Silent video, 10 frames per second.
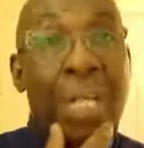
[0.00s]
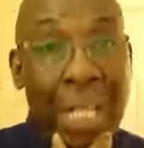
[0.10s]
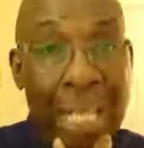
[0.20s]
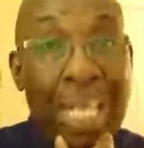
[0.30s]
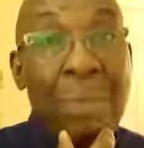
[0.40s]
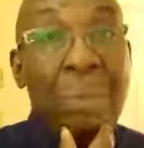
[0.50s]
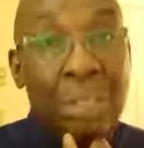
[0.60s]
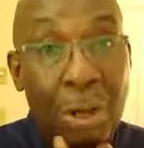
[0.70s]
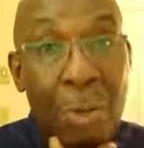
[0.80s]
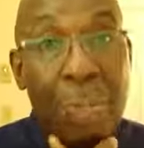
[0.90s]
when the heat
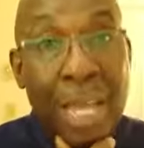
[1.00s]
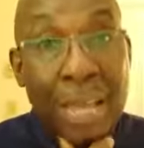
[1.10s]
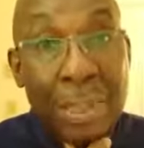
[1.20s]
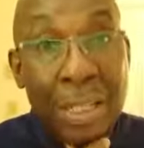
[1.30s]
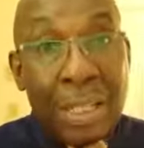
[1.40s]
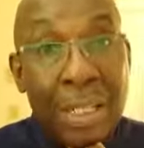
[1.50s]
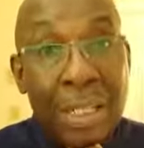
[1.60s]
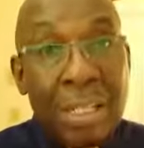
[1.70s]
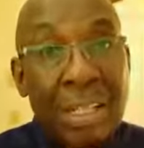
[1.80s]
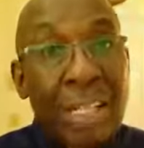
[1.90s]
was on, baby,
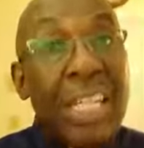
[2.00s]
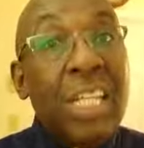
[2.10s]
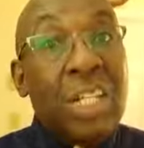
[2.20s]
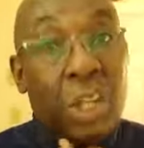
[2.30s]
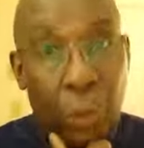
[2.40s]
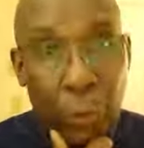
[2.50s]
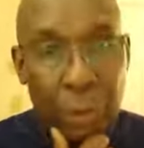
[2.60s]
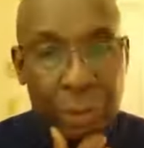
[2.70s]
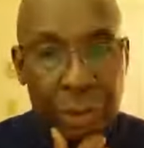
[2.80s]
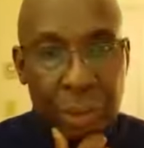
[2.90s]
he
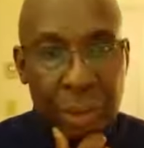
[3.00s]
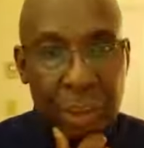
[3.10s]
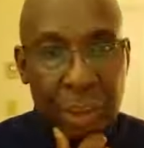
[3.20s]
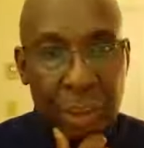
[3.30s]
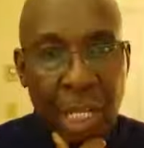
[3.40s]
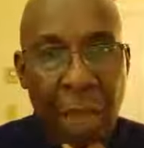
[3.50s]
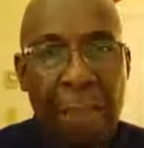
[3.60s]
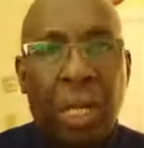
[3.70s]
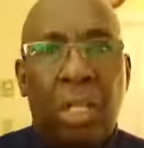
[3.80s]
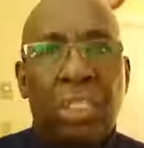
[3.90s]
cursed
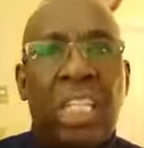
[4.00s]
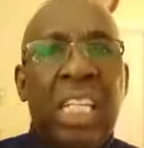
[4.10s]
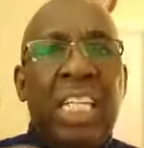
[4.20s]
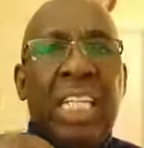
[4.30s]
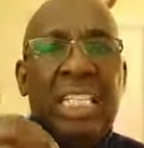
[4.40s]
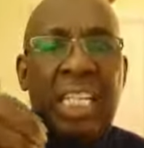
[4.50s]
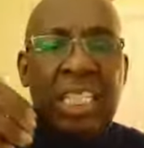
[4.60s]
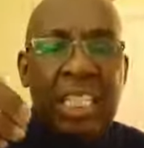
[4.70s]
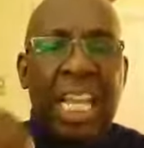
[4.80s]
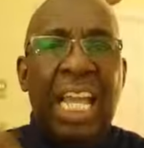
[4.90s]
because he
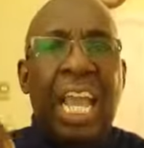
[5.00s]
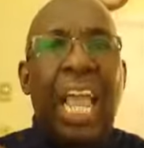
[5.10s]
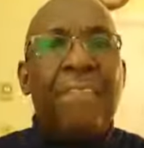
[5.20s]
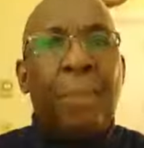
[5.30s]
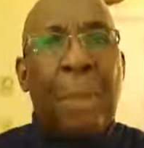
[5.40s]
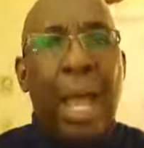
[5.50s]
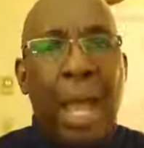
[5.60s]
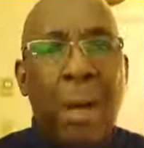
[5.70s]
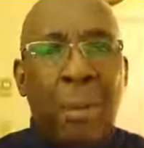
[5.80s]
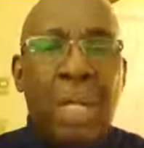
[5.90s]
didn't yet have the
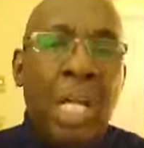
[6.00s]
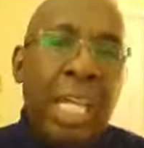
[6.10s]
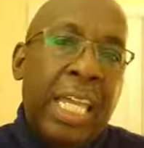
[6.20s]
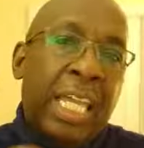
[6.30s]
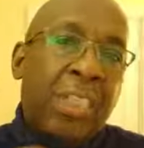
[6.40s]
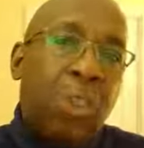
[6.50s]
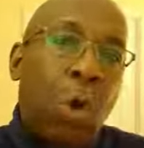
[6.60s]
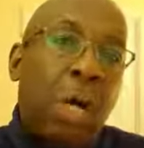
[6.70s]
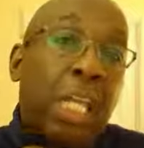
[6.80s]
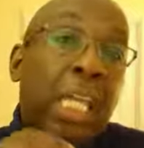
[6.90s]
power. He
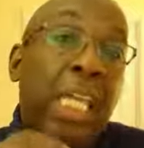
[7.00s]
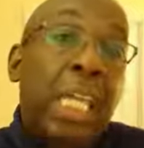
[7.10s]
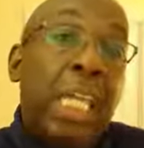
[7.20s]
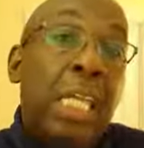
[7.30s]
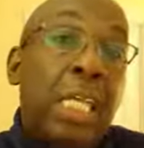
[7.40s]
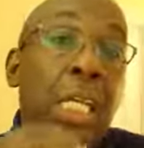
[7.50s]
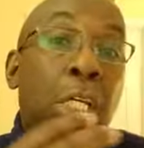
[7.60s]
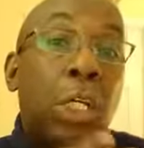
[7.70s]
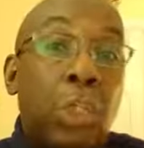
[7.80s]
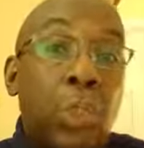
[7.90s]
thought
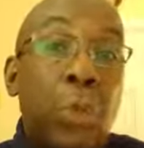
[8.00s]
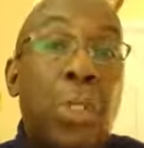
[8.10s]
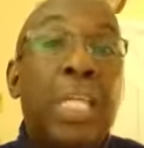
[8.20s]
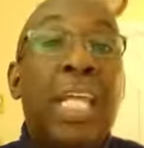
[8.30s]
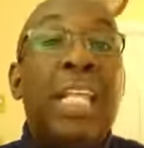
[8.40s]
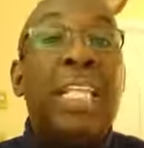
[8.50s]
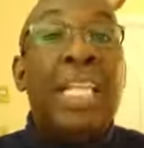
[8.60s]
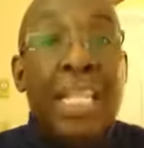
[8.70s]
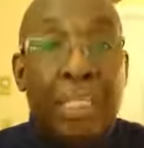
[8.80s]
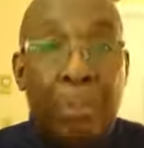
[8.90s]
he could do it
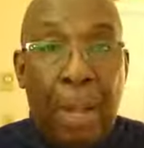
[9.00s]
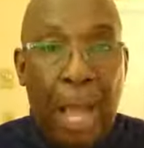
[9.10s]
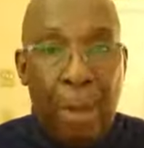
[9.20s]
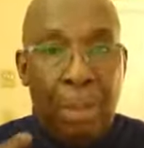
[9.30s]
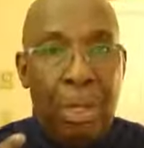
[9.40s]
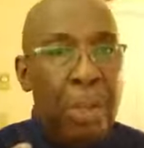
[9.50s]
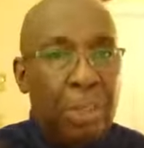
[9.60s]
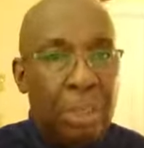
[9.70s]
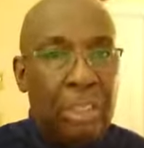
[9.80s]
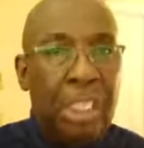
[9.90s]
in his power
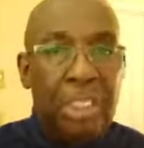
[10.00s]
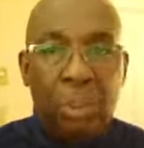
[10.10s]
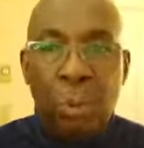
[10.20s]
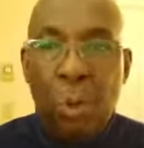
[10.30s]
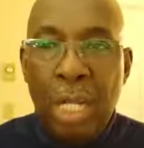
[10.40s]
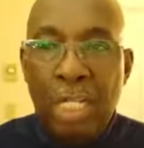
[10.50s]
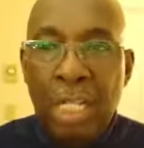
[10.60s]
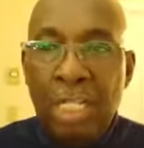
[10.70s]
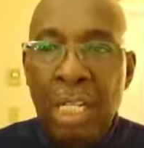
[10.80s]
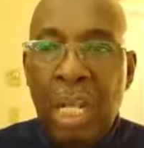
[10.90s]
because he's the
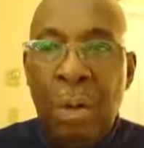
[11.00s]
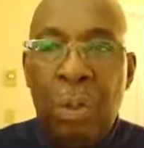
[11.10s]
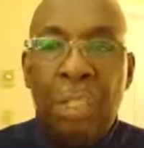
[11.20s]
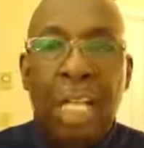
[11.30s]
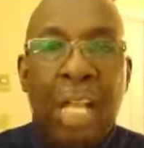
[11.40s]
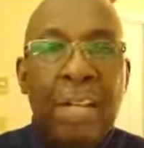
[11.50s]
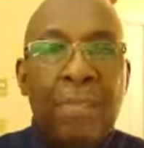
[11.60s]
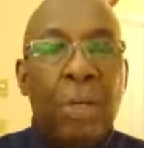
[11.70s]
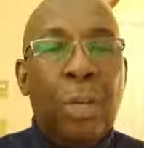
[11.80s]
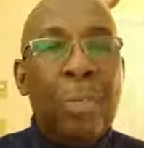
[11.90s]
one that was
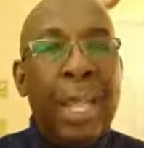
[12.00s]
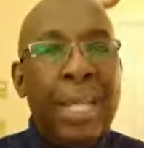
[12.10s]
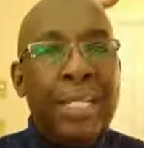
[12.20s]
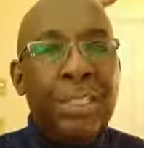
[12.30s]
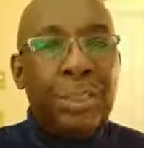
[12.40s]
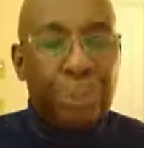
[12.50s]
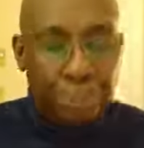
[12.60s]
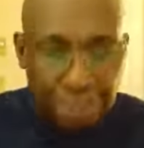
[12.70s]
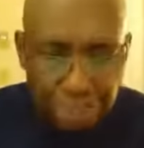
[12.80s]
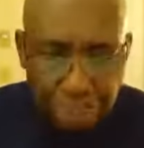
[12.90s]
headed for the man's